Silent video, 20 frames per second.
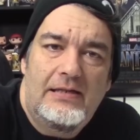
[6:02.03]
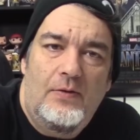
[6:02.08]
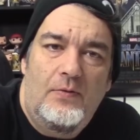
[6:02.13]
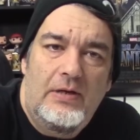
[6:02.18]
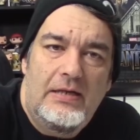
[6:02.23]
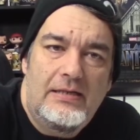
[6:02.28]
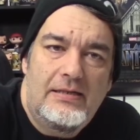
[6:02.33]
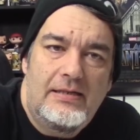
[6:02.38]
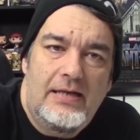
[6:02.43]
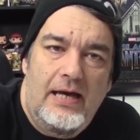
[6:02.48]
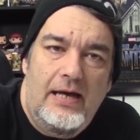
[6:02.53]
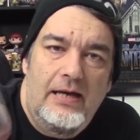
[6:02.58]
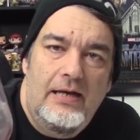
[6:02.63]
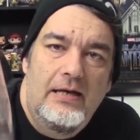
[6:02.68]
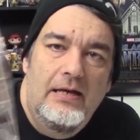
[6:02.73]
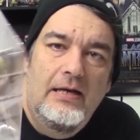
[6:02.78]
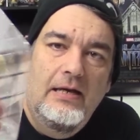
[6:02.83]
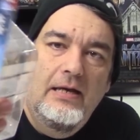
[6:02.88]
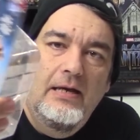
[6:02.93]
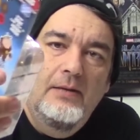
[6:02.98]
I want to say,
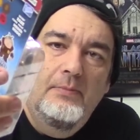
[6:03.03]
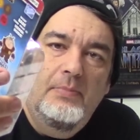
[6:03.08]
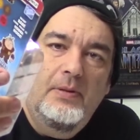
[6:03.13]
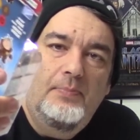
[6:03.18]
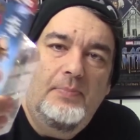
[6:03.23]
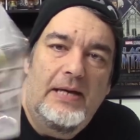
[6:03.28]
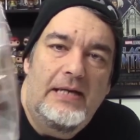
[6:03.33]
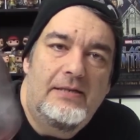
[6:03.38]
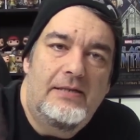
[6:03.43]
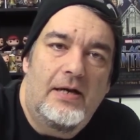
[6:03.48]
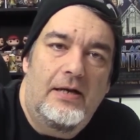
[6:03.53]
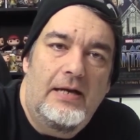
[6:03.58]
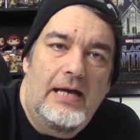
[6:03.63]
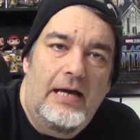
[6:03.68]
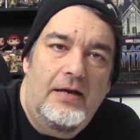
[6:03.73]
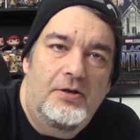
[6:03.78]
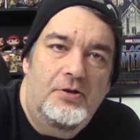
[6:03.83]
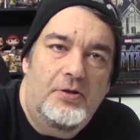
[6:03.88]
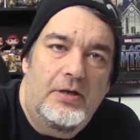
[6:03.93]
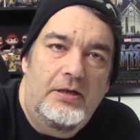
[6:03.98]
but based on
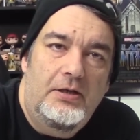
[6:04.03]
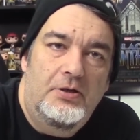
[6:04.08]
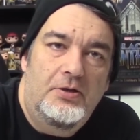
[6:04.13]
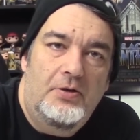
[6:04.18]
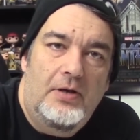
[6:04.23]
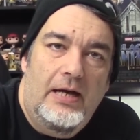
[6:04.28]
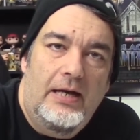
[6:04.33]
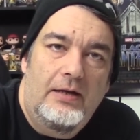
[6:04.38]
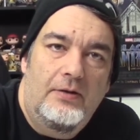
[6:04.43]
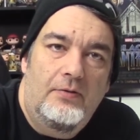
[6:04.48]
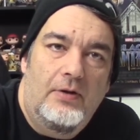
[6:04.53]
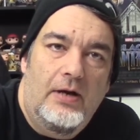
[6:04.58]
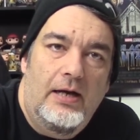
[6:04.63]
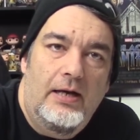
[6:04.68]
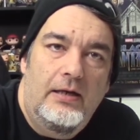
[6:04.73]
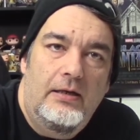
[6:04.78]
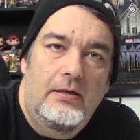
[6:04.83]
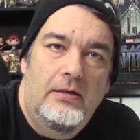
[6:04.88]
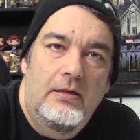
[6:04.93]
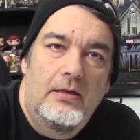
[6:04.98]
How to Train Your Dragon,
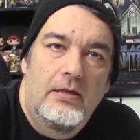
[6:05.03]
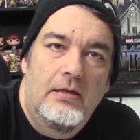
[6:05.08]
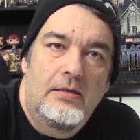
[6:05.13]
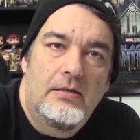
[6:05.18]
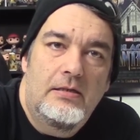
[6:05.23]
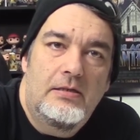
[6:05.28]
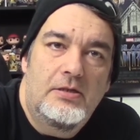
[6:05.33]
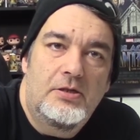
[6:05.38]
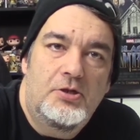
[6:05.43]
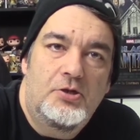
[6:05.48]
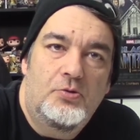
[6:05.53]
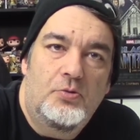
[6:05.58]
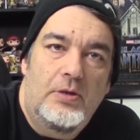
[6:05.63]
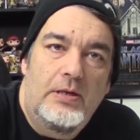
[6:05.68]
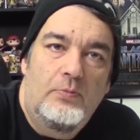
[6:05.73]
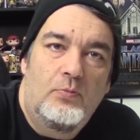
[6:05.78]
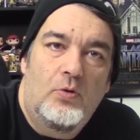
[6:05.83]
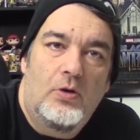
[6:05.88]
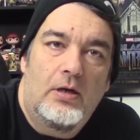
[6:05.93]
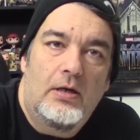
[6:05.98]
right? This is
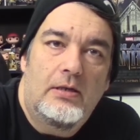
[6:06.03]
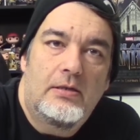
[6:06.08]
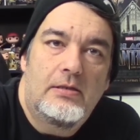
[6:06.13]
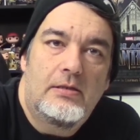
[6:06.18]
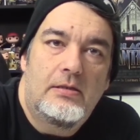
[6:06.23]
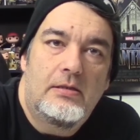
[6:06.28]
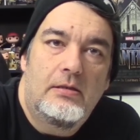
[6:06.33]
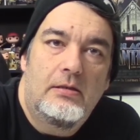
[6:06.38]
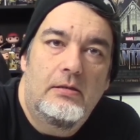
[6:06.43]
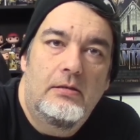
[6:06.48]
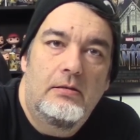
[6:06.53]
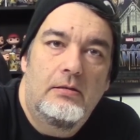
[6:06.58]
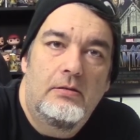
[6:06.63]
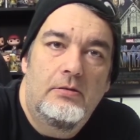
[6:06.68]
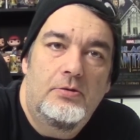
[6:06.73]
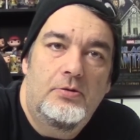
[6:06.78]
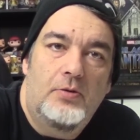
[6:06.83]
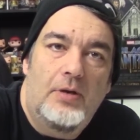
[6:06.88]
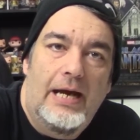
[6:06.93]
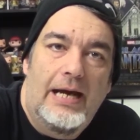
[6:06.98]
DreamWorks
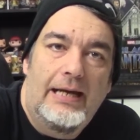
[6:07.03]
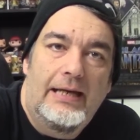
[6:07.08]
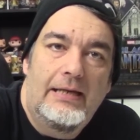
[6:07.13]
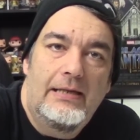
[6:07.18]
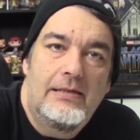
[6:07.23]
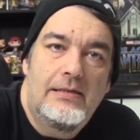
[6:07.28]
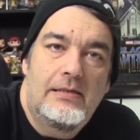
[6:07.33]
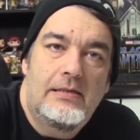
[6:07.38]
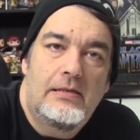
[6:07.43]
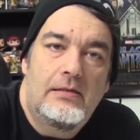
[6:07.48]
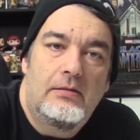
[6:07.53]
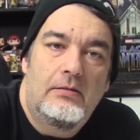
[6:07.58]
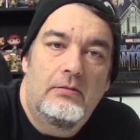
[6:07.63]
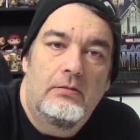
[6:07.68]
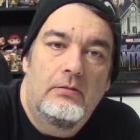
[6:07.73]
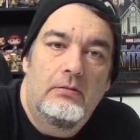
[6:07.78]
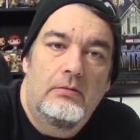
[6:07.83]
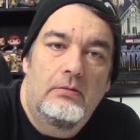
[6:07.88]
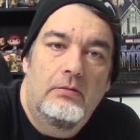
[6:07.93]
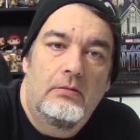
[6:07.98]
Dragons,
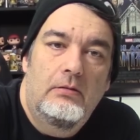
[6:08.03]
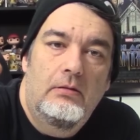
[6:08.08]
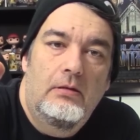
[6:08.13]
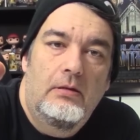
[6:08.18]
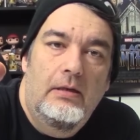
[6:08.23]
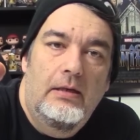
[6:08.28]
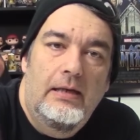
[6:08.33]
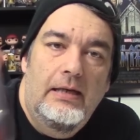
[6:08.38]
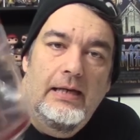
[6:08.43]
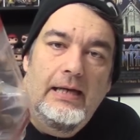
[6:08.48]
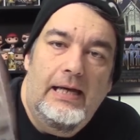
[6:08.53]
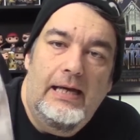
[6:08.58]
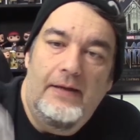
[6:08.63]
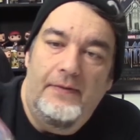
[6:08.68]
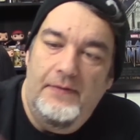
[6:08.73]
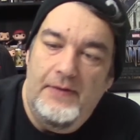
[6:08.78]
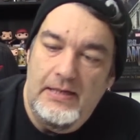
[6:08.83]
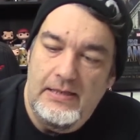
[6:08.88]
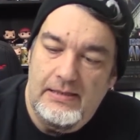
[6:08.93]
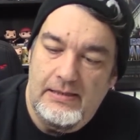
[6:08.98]

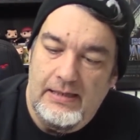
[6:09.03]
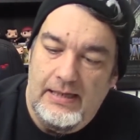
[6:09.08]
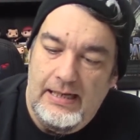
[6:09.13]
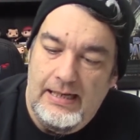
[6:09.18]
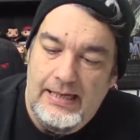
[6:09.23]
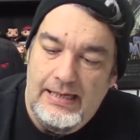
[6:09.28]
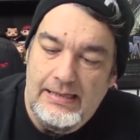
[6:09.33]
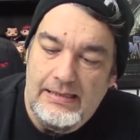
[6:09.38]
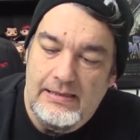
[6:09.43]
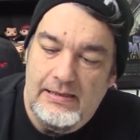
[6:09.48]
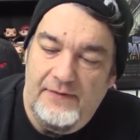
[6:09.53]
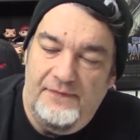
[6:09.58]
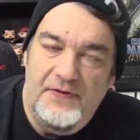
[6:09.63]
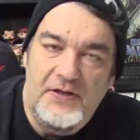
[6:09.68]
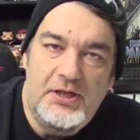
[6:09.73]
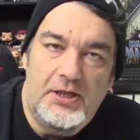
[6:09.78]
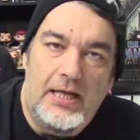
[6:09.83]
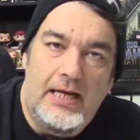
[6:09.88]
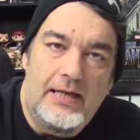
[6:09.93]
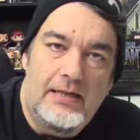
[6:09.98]
and this is
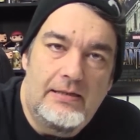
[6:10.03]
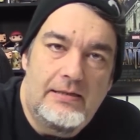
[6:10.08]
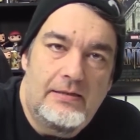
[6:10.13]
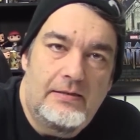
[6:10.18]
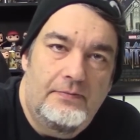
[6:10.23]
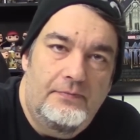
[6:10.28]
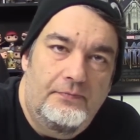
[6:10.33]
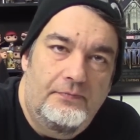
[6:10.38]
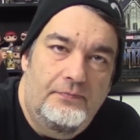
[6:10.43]
Fishlegs.